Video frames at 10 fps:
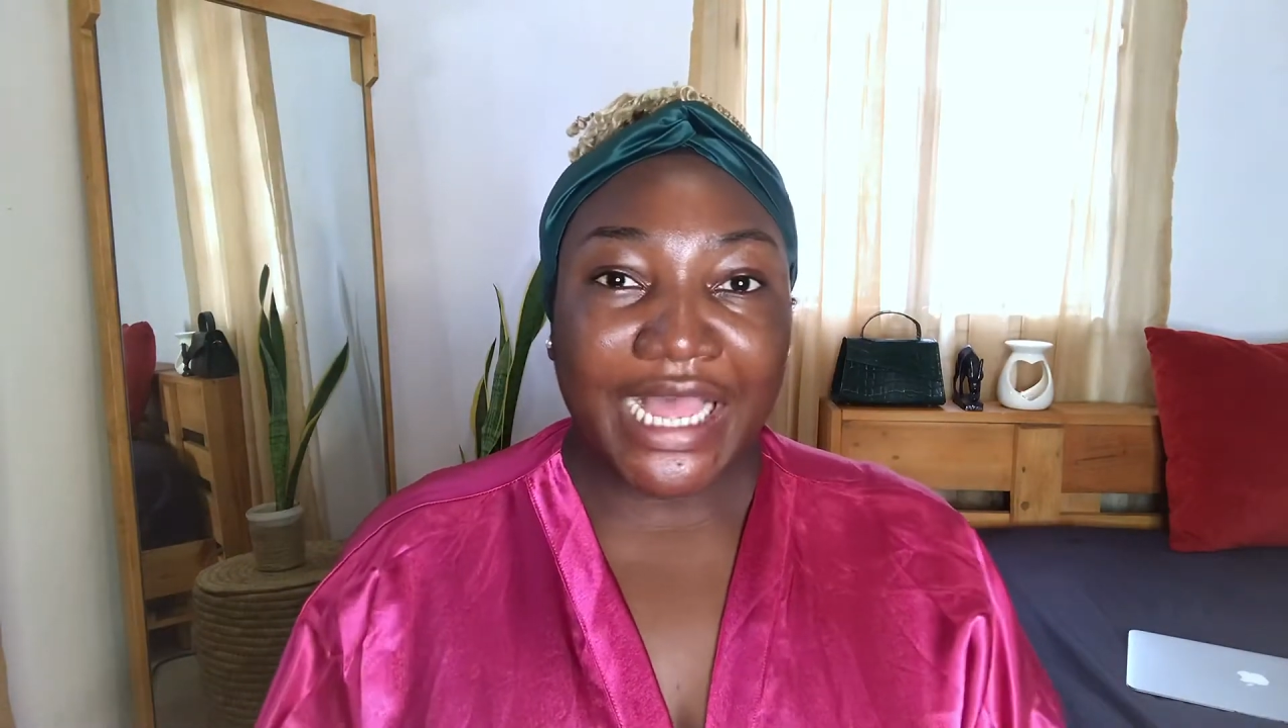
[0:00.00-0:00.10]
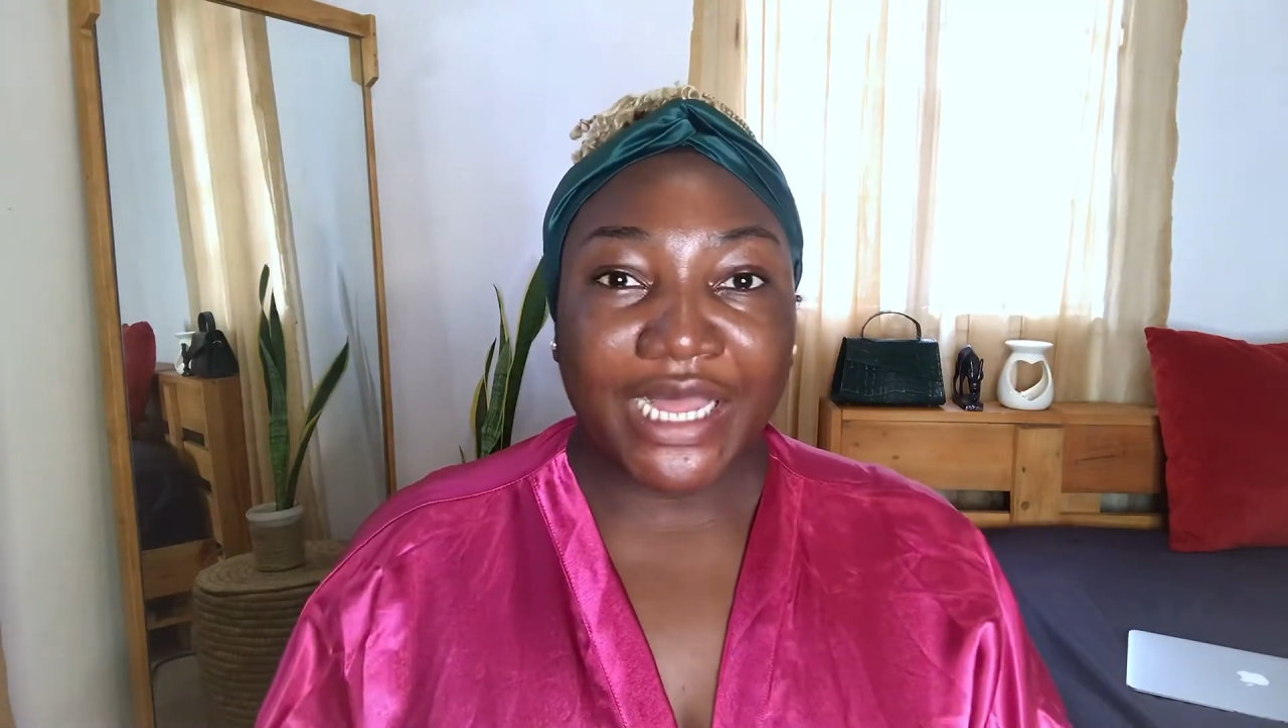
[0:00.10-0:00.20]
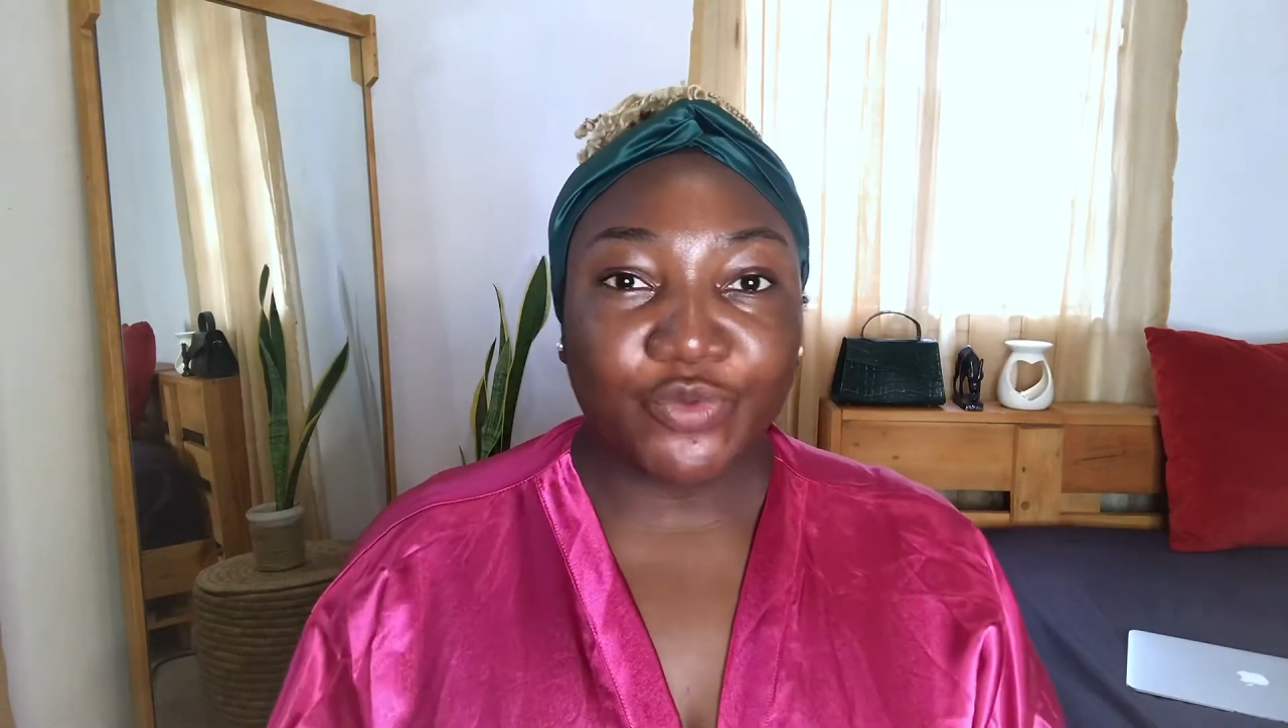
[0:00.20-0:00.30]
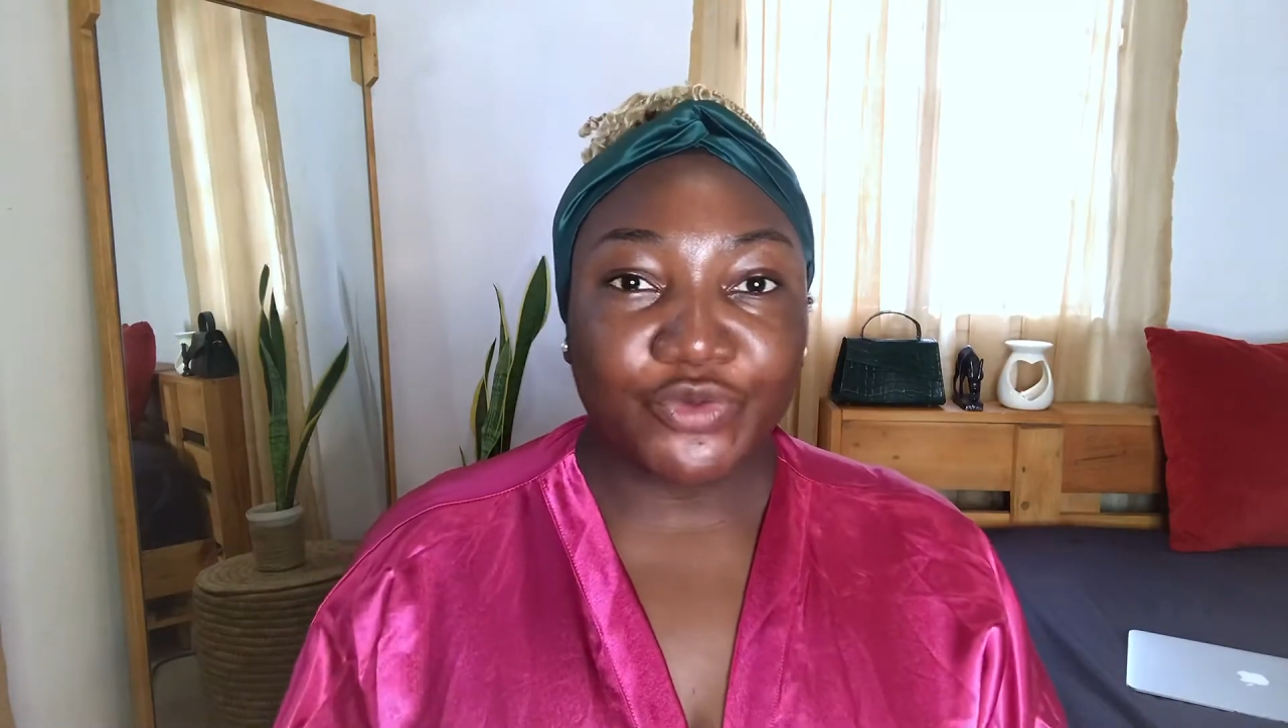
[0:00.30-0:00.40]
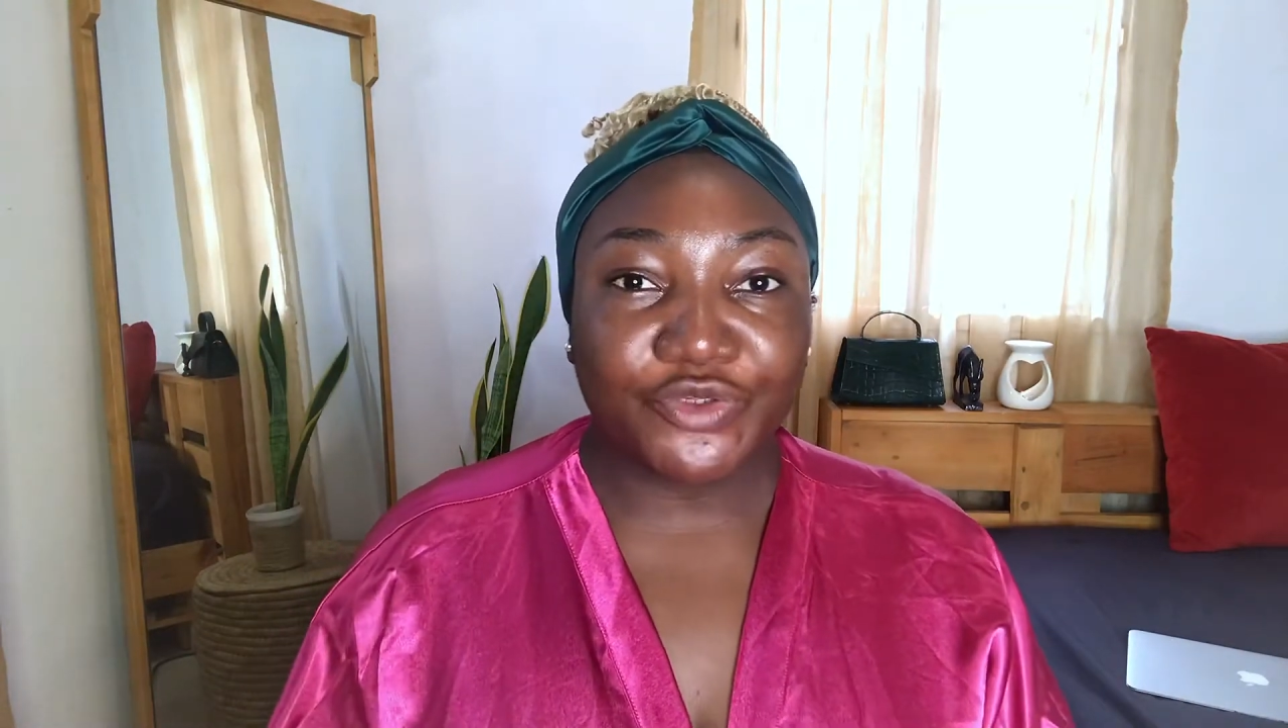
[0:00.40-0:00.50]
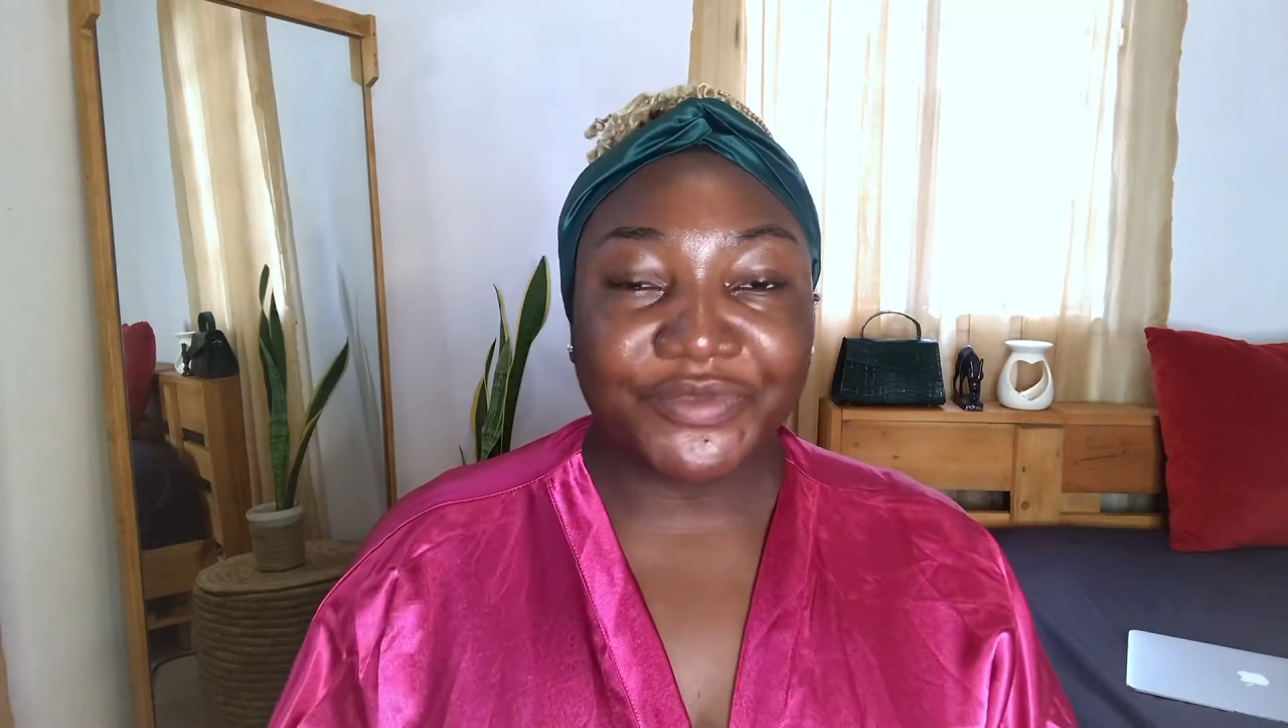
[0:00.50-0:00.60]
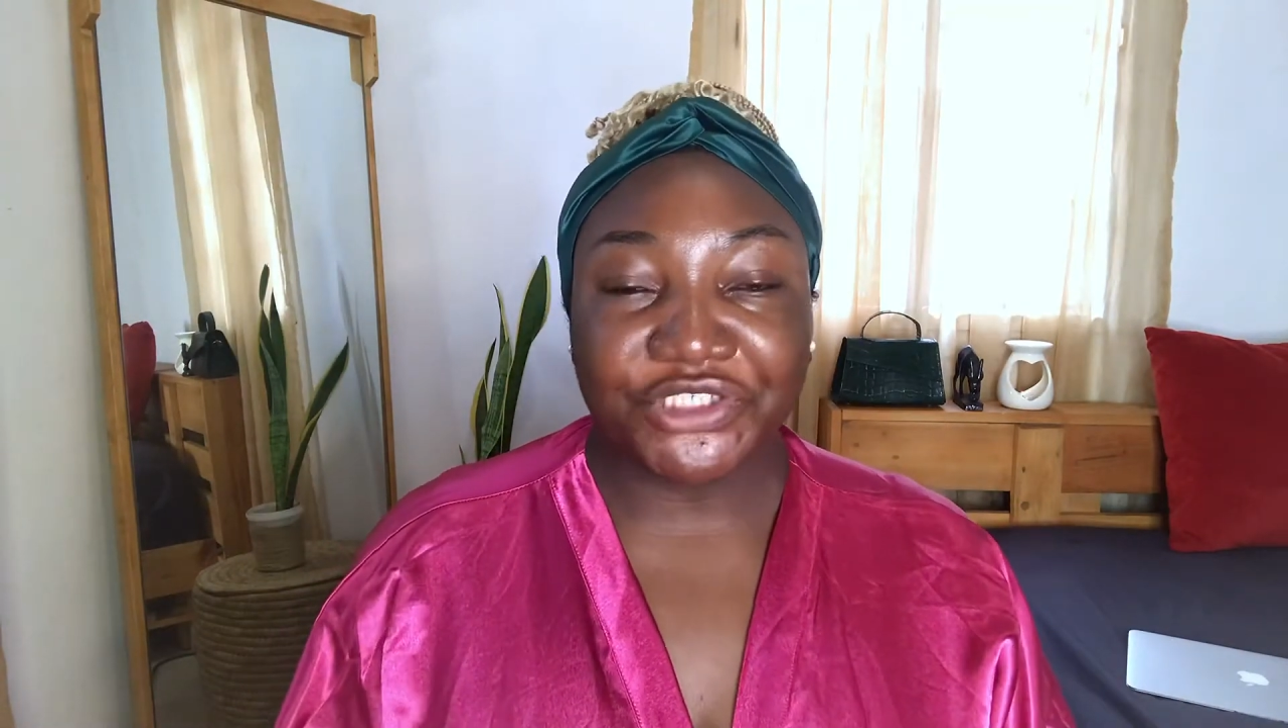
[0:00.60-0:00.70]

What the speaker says: I will be